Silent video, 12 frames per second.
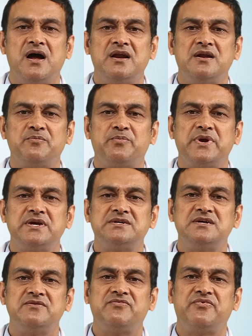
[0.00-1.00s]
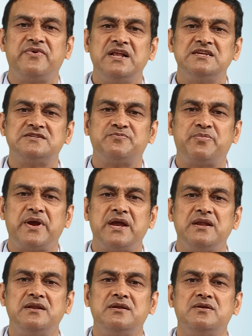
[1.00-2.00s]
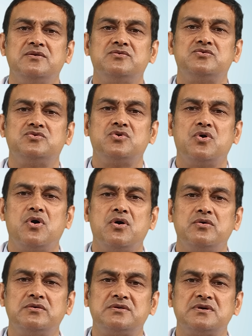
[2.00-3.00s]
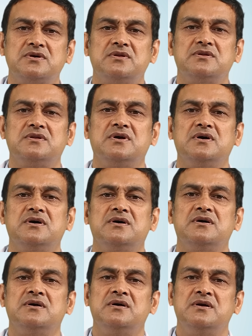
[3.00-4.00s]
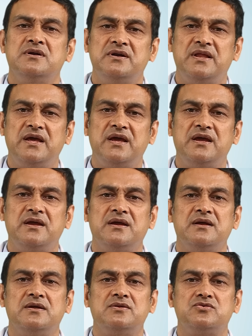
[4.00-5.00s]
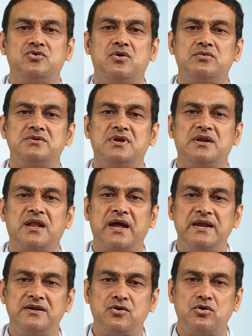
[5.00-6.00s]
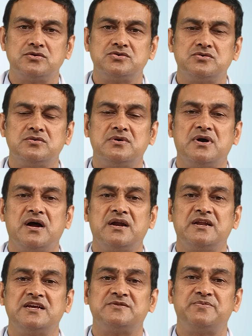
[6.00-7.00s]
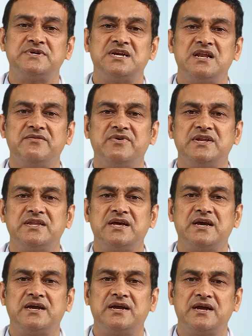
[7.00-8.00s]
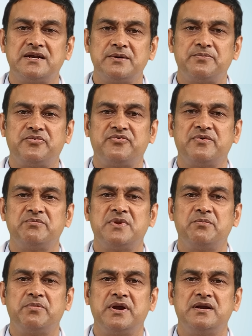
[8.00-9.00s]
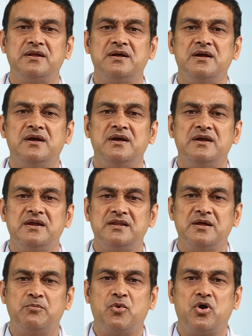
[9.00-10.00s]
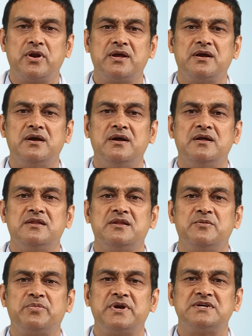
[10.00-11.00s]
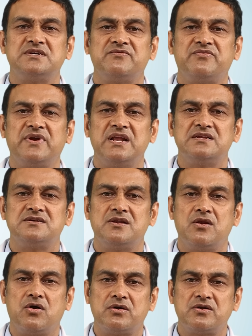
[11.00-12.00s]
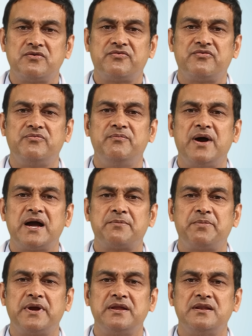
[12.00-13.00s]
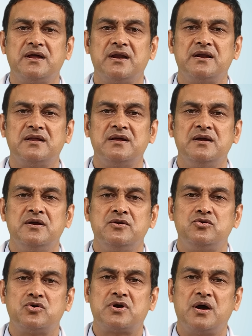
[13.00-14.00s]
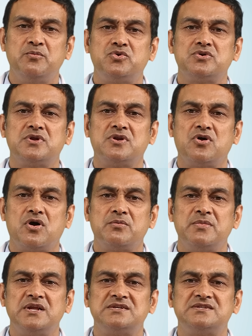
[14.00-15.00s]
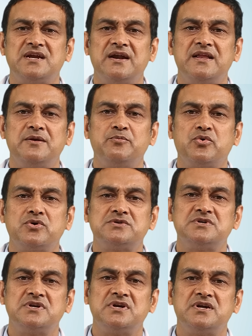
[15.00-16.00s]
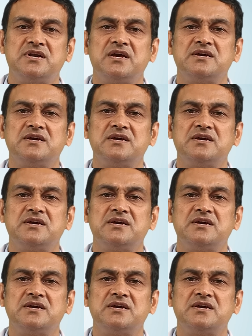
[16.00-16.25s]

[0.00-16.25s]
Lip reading: and patient feels pain throughout the day, throughout the night also, and especially when they get up from the bed in the morning, the patient feels a lot of back pain, and to come to the normal standing posture, it